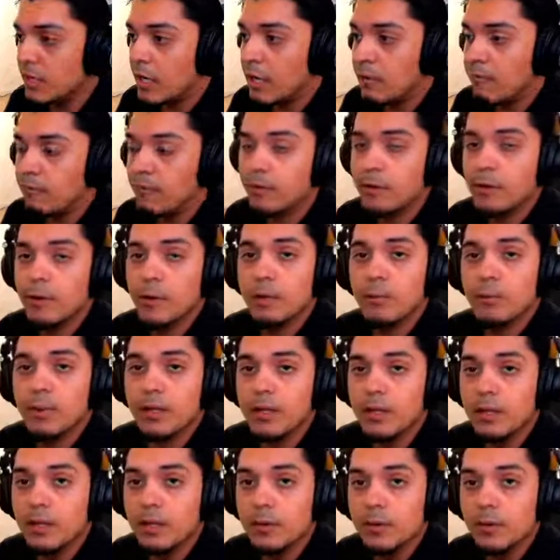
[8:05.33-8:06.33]
we're going to
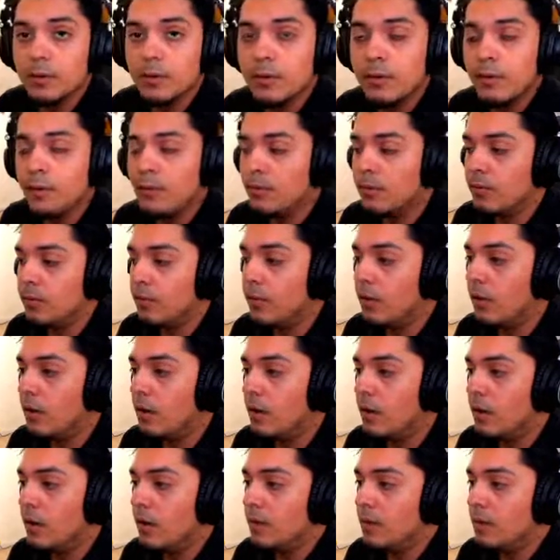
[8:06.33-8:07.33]
reload or
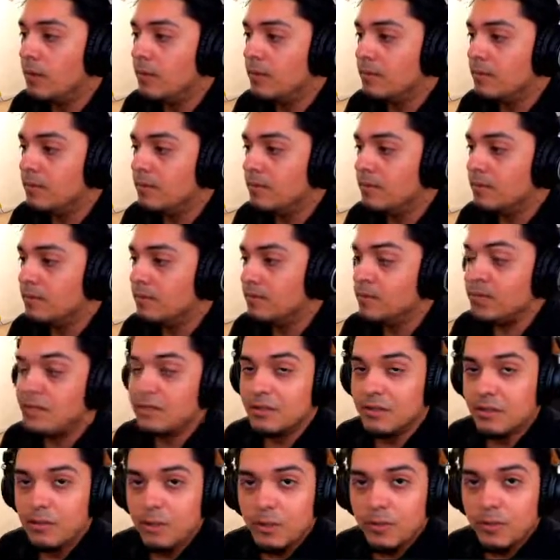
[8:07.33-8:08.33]
just
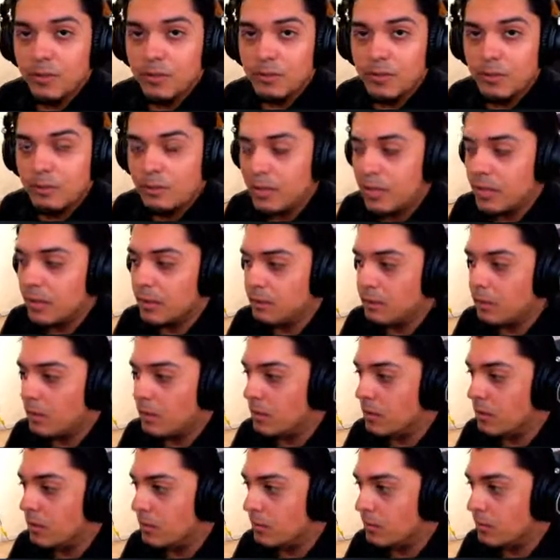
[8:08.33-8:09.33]
load the ping
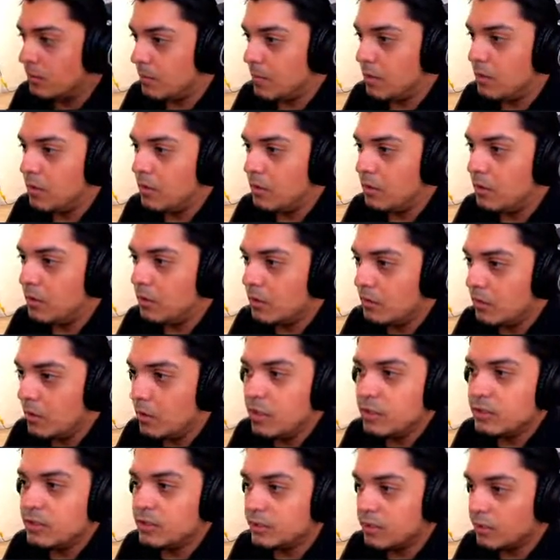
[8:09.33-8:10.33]
pong ball
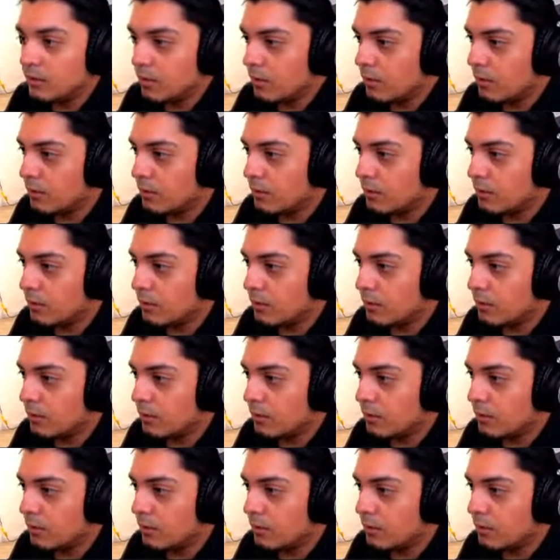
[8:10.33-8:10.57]
launcher or